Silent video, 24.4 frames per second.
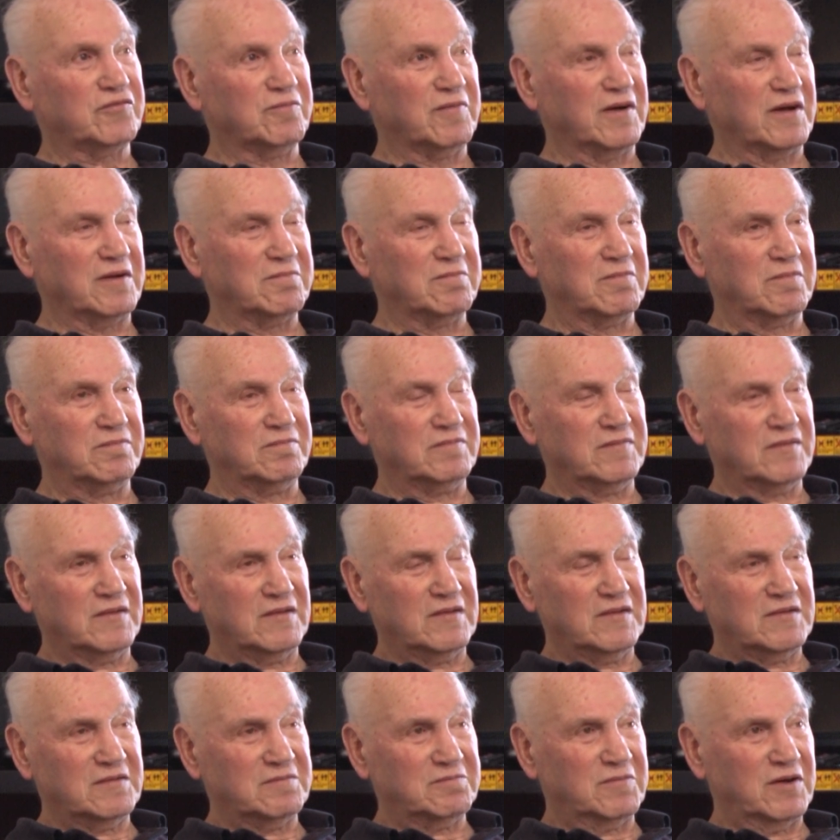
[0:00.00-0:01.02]
My
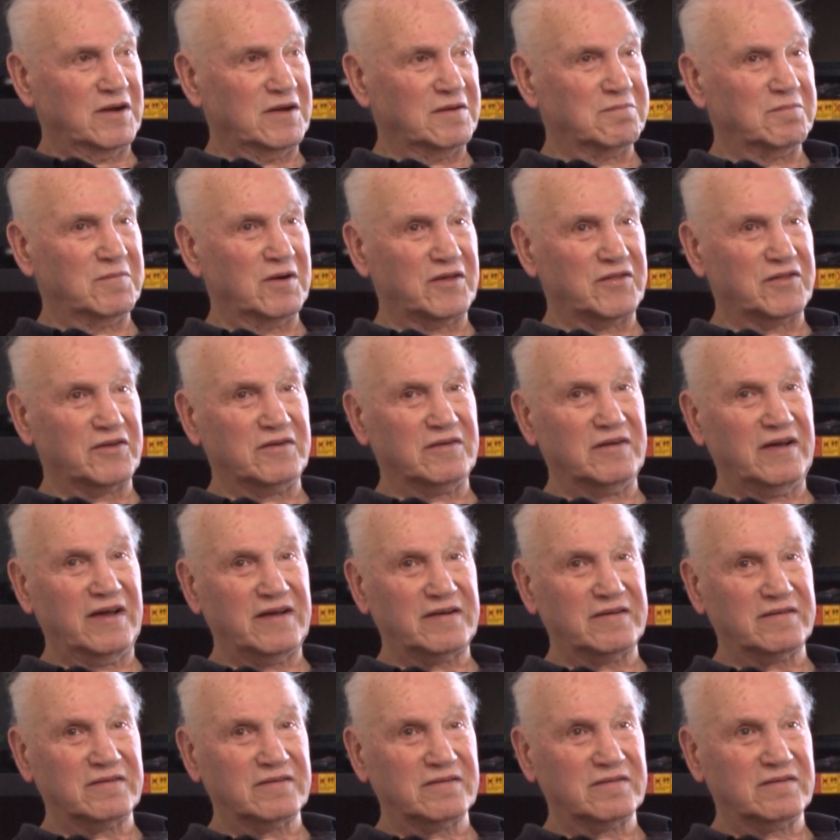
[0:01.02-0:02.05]
mother
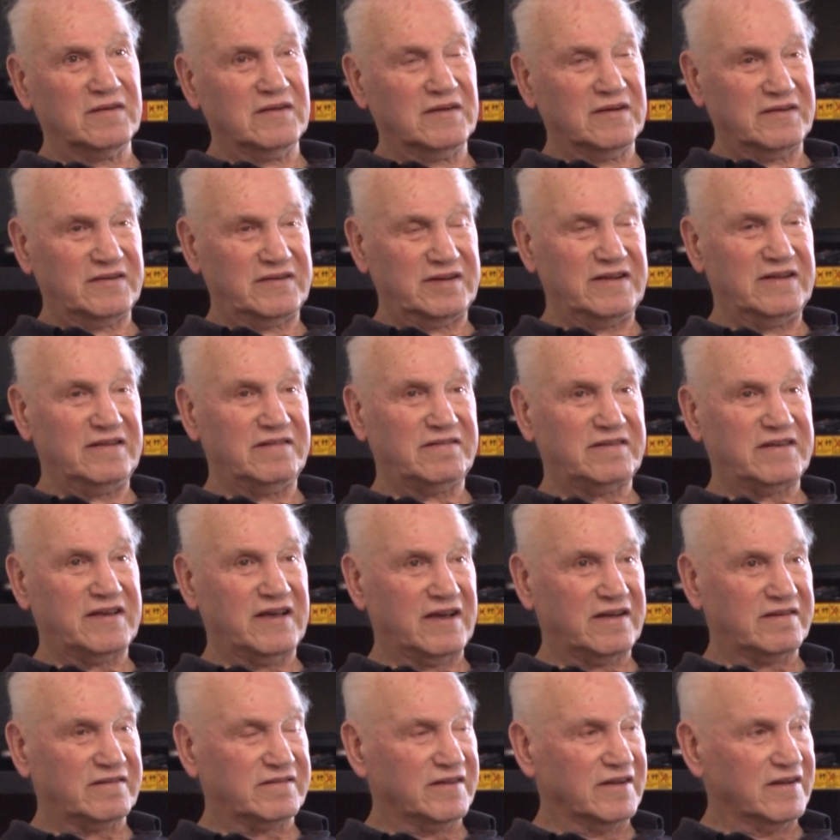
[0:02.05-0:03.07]
had her teeth
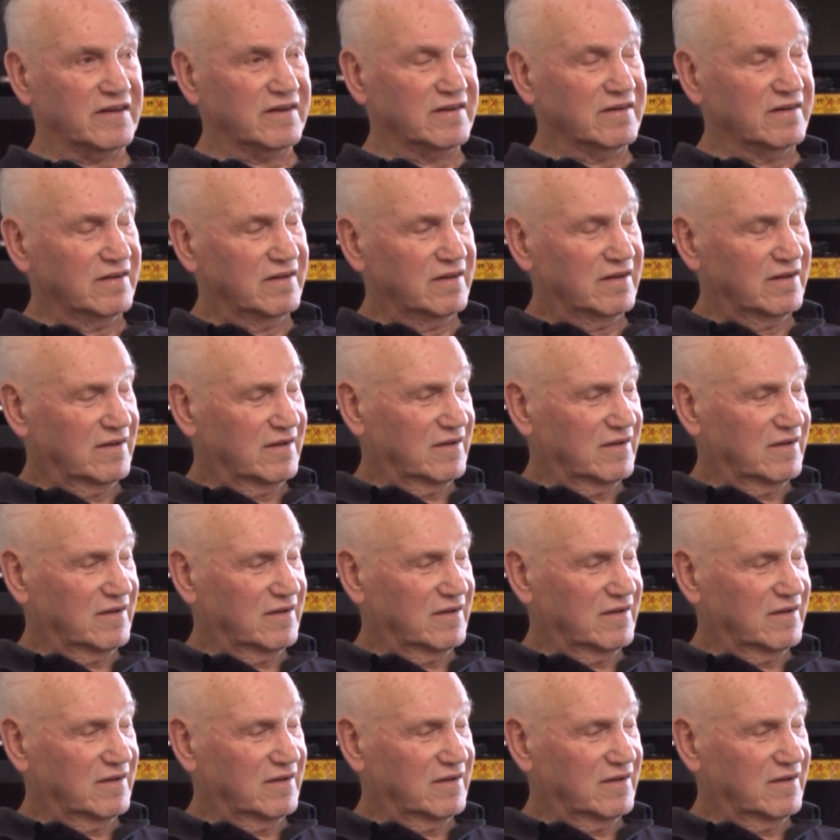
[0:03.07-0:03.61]
kicked in